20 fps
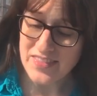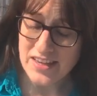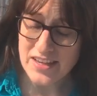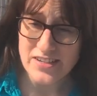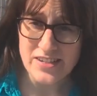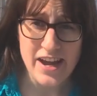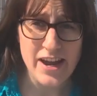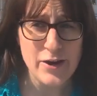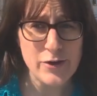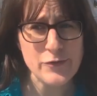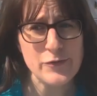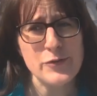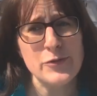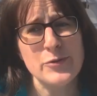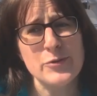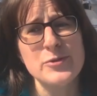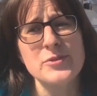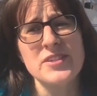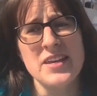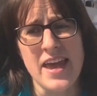the entire
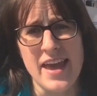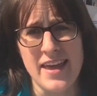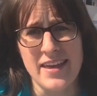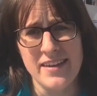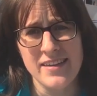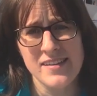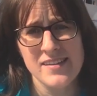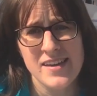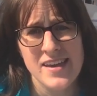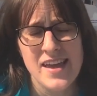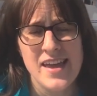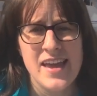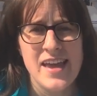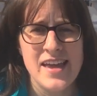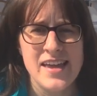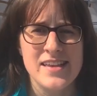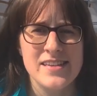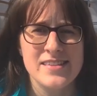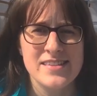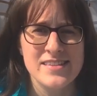fuel tank
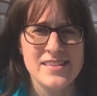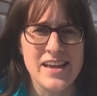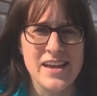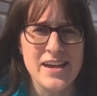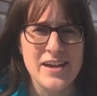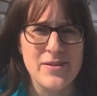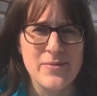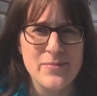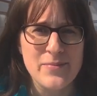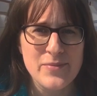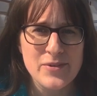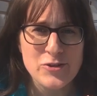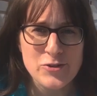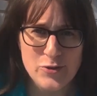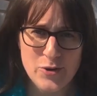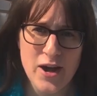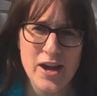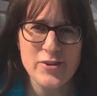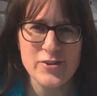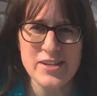is um,
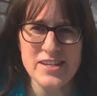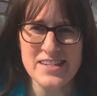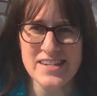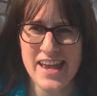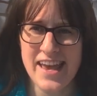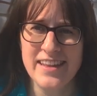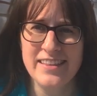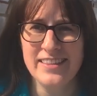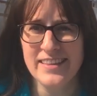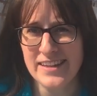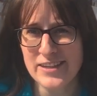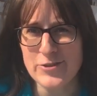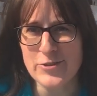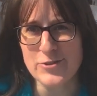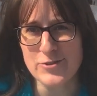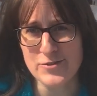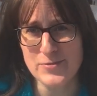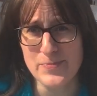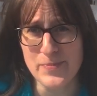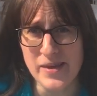two hundred ten
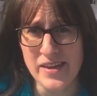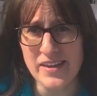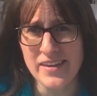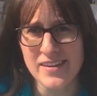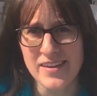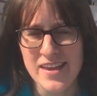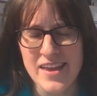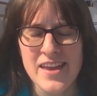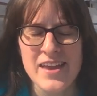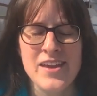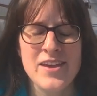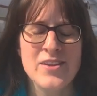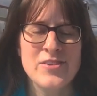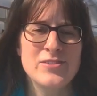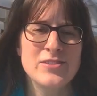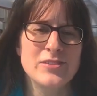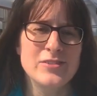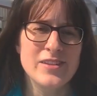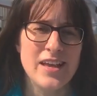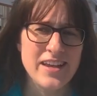liters big,
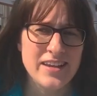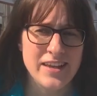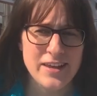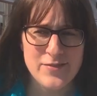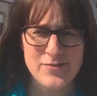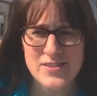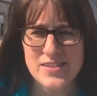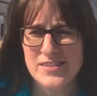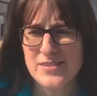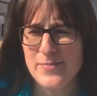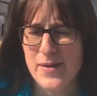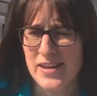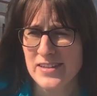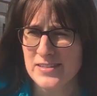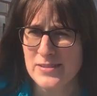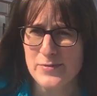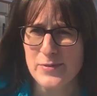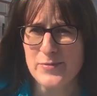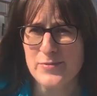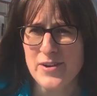so that gives us a
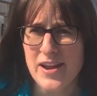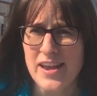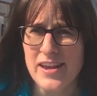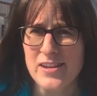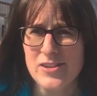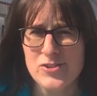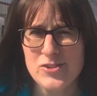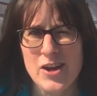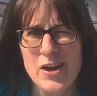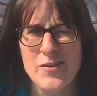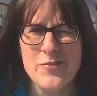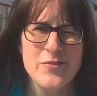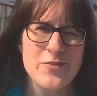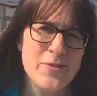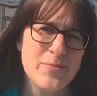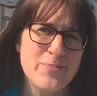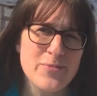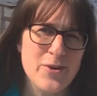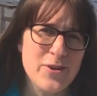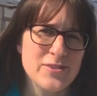maximum range of
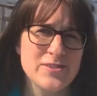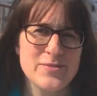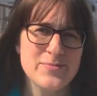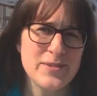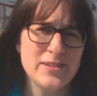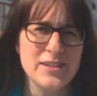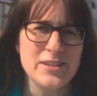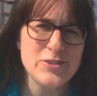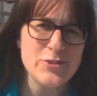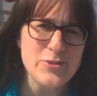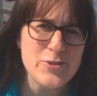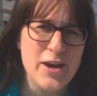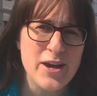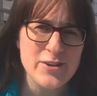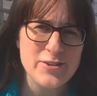approximately two